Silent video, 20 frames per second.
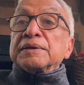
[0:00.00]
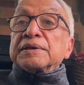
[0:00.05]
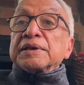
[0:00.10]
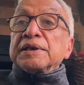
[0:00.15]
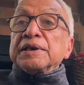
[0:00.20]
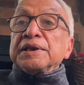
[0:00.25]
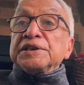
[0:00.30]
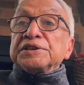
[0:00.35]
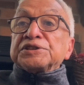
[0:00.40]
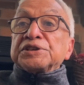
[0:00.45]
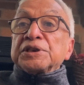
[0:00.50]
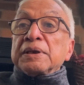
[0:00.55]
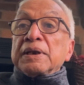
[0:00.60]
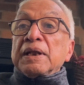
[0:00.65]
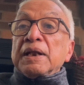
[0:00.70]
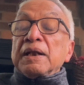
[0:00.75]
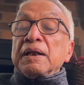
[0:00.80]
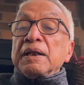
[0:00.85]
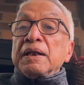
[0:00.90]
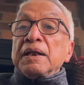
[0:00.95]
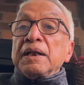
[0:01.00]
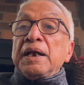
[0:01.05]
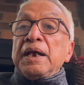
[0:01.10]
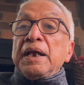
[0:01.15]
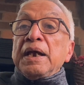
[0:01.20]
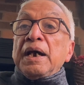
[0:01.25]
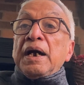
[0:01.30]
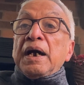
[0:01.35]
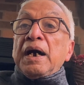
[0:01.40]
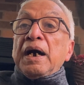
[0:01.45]
traditional
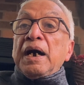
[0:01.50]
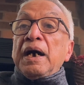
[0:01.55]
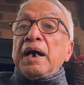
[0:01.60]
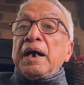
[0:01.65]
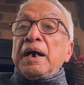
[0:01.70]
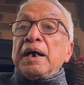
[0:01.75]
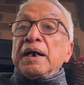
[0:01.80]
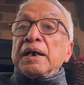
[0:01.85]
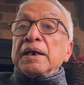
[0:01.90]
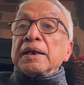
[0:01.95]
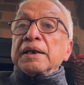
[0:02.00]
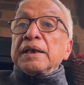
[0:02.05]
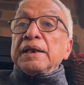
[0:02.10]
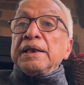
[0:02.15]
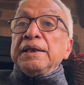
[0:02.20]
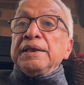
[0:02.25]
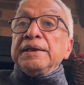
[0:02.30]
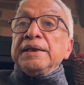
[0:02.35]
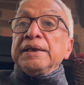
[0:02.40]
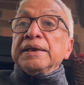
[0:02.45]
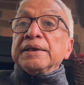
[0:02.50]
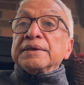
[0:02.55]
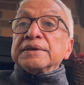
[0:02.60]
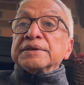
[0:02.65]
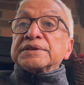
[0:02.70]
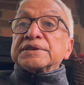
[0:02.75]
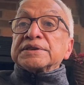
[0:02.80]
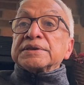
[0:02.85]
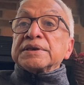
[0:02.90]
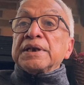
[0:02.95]

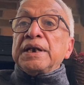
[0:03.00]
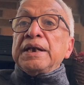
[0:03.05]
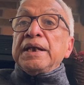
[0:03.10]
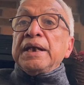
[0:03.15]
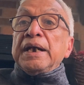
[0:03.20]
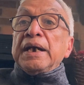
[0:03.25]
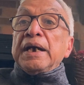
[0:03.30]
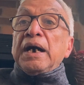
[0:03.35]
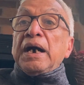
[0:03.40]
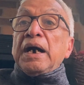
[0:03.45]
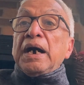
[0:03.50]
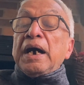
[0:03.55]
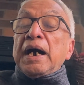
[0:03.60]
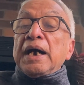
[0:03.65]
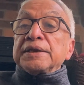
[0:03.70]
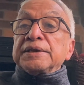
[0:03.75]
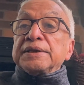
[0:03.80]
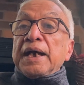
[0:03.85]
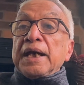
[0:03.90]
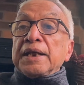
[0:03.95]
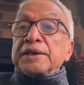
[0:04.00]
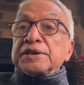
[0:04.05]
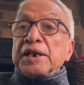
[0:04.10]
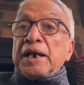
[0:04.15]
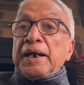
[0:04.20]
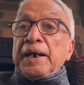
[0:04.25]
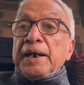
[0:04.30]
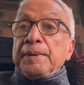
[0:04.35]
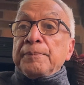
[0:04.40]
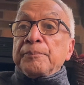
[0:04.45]
Indians at that
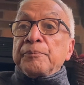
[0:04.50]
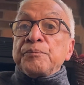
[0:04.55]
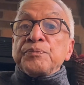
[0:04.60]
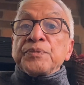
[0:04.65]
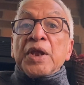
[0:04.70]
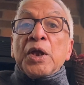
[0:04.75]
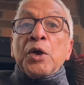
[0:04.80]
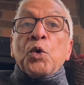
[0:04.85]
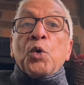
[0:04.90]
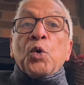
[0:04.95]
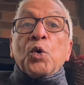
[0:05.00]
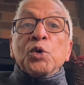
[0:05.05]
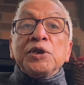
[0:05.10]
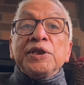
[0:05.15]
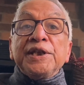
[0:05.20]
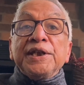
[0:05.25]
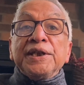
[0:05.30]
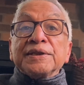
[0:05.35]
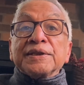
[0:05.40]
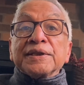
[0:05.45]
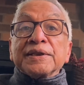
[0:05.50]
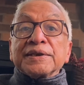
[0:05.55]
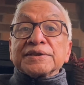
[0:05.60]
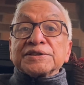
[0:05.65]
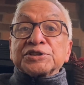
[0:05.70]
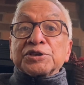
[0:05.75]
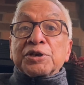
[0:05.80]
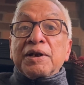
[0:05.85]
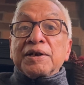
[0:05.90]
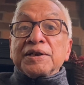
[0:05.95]
time. Only the
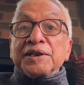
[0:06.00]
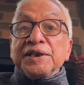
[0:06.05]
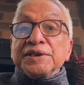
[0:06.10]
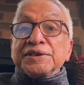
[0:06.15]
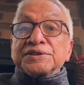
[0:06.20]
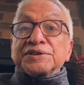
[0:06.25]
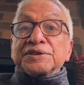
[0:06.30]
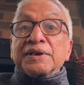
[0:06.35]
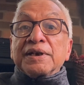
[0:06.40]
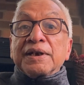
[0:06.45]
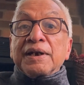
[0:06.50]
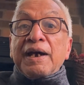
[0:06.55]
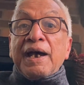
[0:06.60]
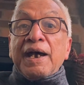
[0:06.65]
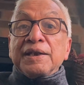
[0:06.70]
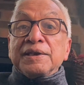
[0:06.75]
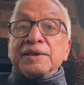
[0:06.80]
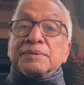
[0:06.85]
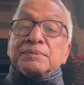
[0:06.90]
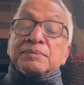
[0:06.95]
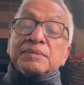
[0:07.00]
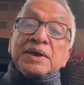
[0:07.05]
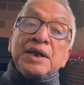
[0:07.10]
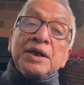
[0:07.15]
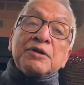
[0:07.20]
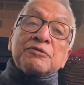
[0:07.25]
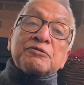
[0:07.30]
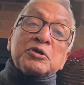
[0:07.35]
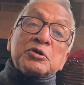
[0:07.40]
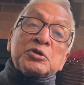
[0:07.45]
Nazranis had them.
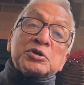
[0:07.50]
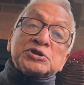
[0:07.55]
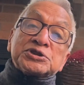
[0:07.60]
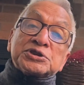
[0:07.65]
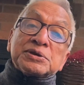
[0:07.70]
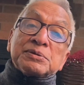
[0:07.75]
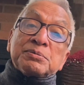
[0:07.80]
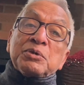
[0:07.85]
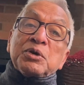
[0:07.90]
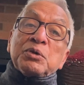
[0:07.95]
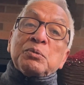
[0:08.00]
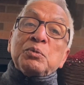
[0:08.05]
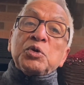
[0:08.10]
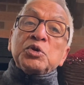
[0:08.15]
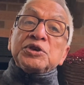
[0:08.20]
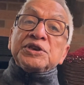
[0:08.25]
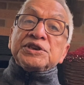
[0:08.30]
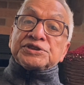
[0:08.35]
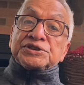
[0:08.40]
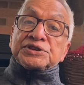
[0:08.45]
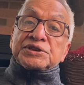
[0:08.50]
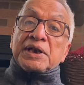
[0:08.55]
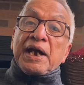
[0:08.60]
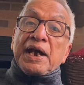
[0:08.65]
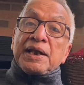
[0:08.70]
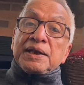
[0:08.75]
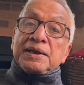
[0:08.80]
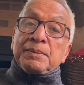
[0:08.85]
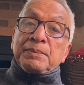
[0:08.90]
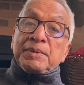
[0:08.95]
Of course, the Buddhists
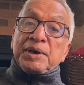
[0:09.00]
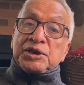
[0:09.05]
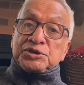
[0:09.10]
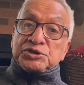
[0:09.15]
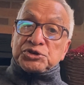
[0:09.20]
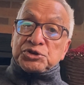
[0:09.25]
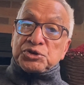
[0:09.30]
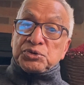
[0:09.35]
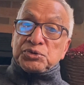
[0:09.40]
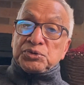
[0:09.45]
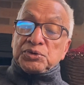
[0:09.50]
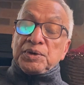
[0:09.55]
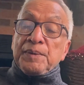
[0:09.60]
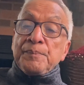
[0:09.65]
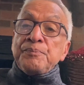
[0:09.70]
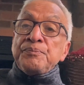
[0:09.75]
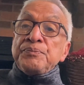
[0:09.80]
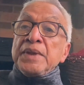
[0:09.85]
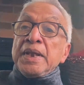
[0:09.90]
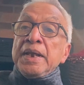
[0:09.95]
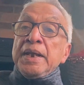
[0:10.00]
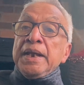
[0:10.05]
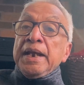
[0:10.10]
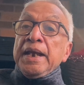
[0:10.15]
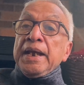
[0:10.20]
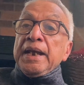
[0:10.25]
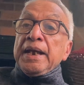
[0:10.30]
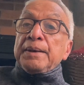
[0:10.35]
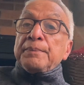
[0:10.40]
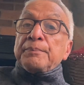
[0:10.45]
had the monks too.
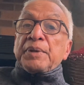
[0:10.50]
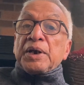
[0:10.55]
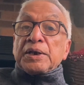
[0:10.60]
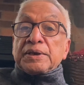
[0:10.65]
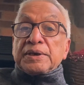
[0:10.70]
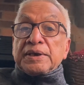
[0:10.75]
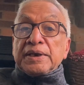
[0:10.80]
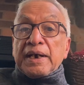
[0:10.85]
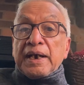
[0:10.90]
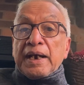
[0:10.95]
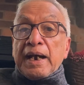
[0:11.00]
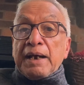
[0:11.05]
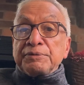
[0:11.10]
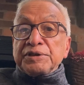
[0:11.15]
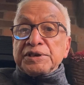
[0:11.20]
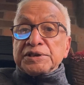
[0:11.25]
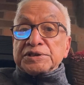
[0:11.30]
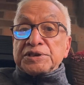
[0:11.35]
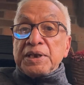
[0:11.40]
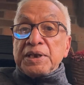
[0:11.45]
But we